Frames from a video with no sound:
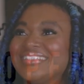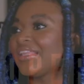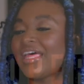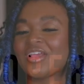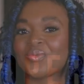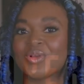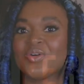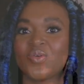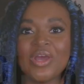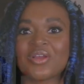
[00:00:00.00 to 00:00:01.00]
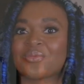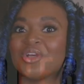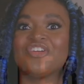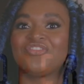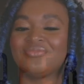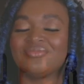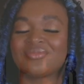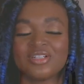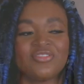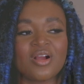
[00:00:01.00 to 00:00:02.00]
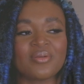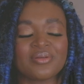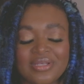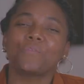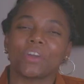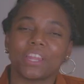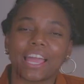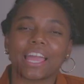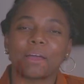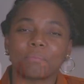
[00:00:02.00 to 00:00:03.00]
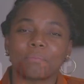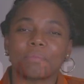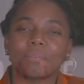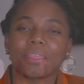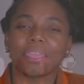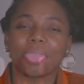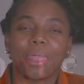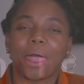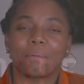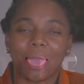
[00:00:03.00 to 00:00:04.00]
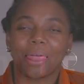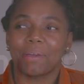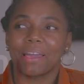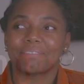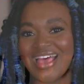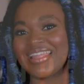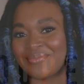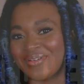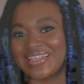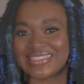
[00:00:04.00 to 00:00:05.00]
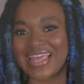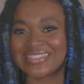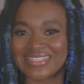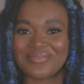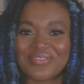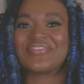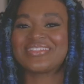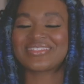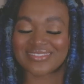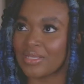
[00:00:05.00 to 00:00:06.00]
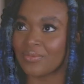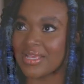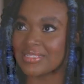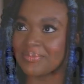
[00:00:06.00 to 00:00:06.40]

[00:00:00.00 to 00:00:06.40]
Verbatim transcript: Like real quick, real, real far, real quick. Feel like I'm I like bringing snacks to the movies. To rice